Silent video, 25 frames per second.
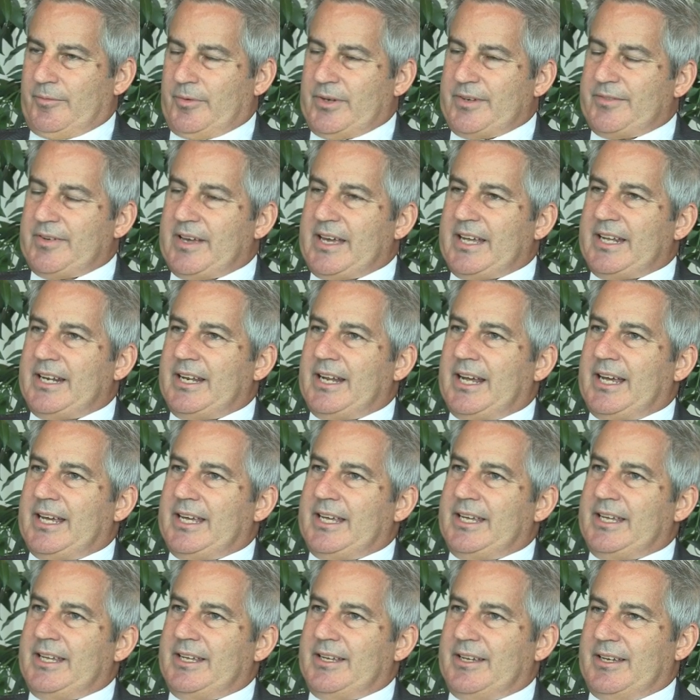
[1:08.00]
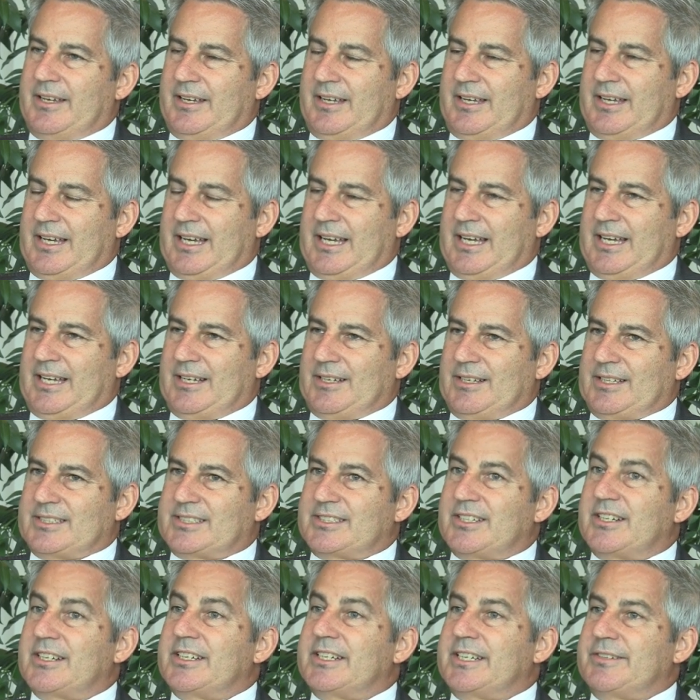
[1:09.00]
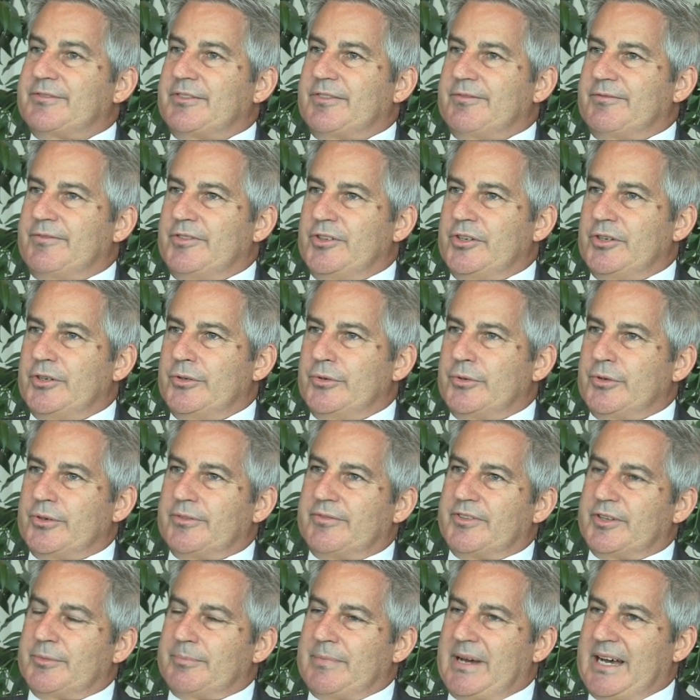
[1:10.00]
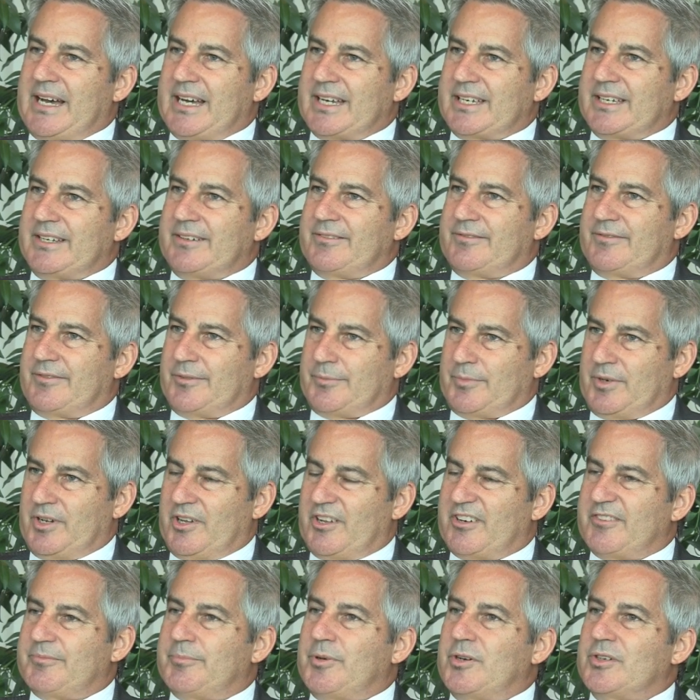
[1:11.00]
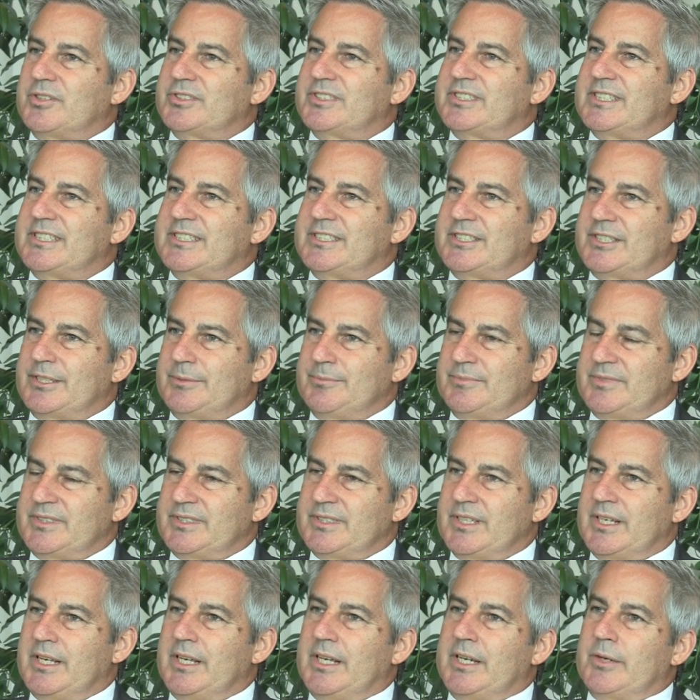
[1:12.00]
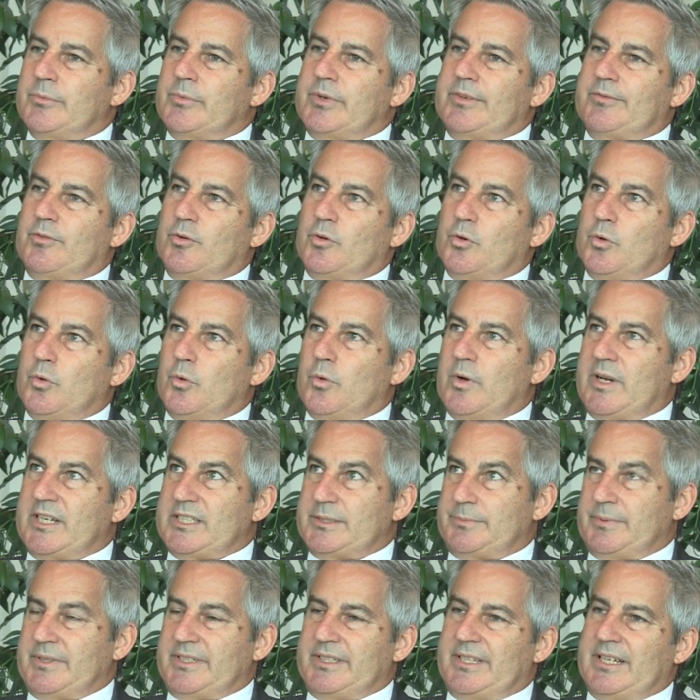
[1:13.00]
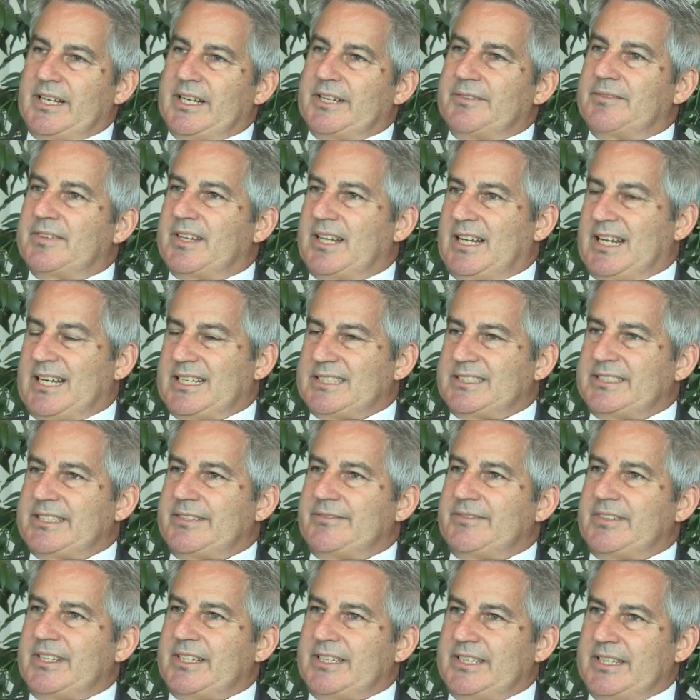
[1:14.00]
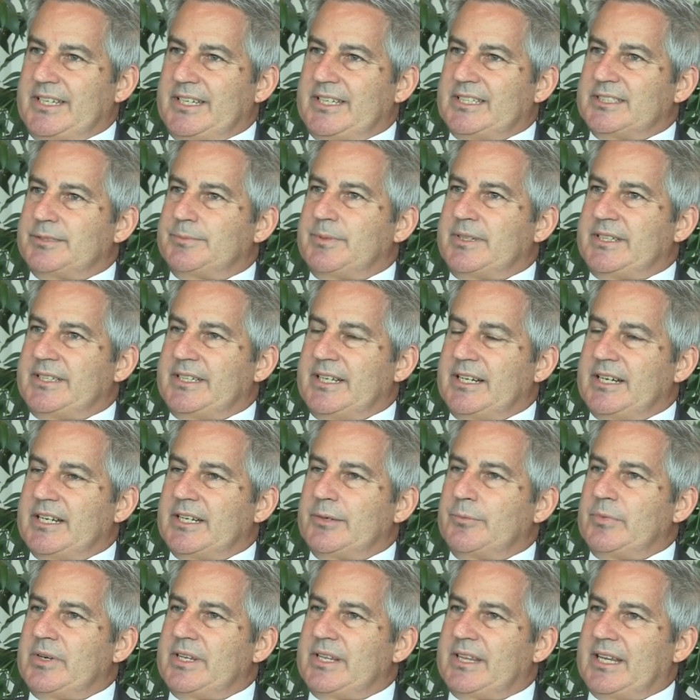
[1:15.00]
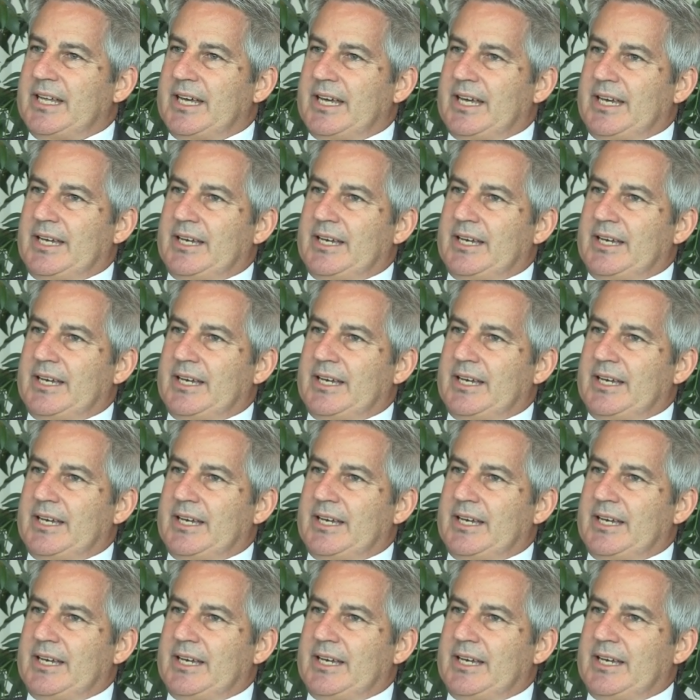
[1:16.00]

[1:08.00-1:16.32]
We've had a slightly different view of the market from a lot of POS systems. We've always been dealing, for the last 17 years, been dealing with